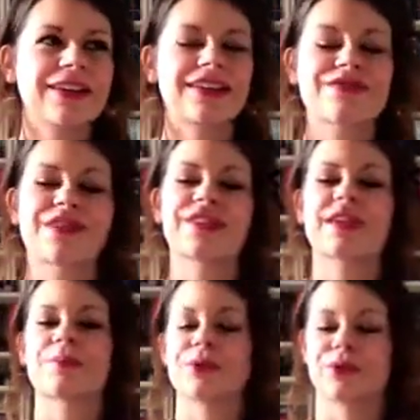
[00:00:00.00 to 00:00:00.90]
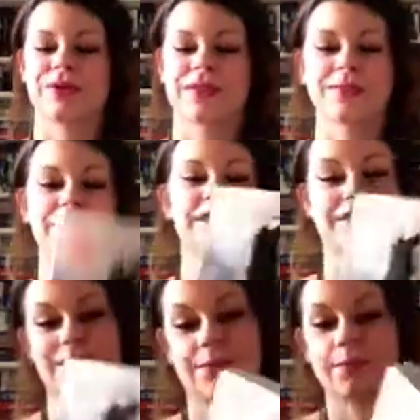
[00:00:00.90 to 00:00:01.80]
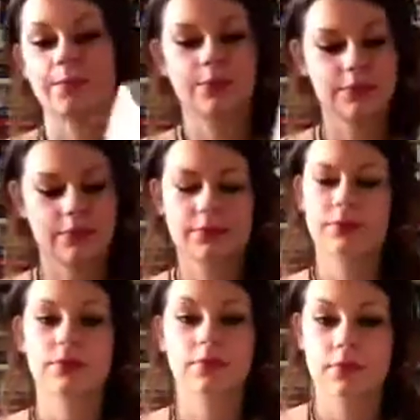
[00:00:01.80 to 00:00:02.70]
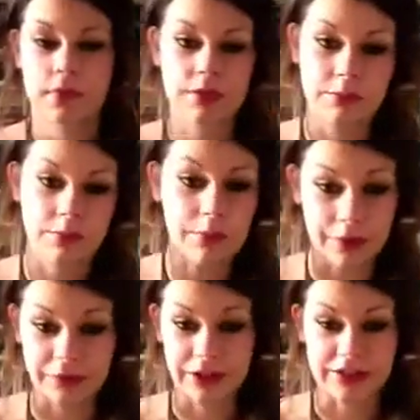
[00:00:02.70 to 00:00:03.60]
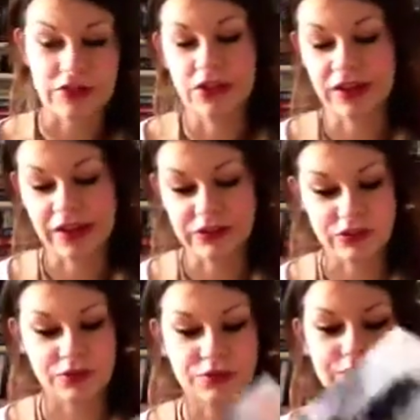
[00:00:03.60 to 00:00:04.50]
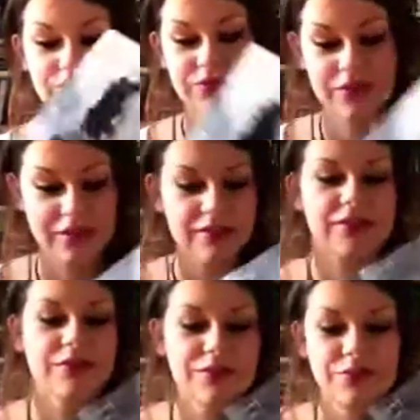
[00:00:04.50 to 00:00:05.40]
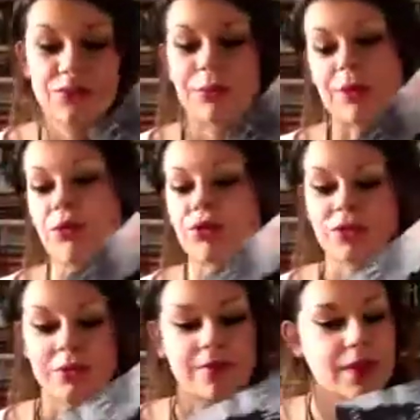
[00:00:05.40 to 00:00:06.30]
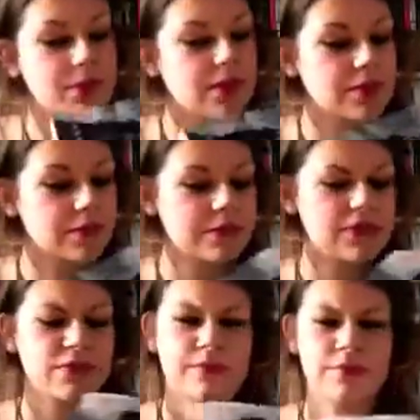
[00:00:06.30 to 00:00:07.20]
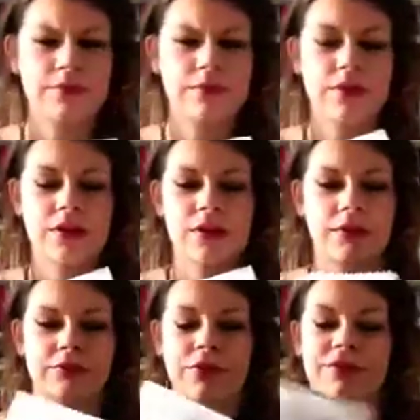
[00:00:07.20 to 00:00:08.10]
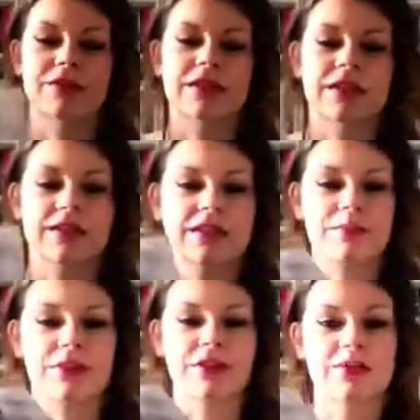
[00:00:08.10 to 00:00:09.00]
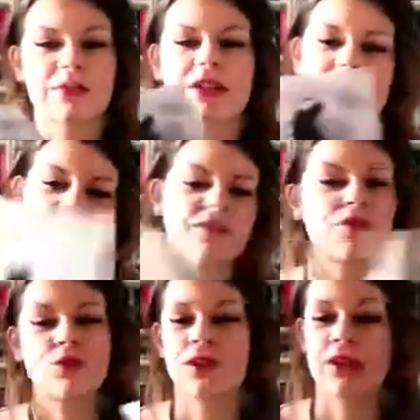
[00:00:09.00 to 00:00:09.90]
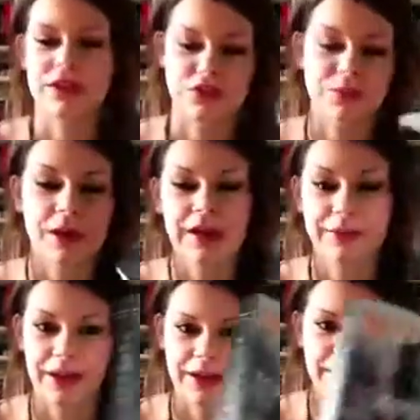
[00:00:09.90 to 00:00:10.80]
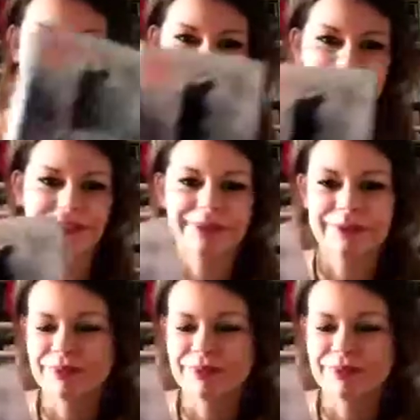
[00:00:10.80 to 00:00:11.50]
And I figured they'd be quite similar, except my friend's not an angel. It would be awesome if they were. Though I think Roland's like a demon, but he's like a fallen angel. But anyway, carrying on.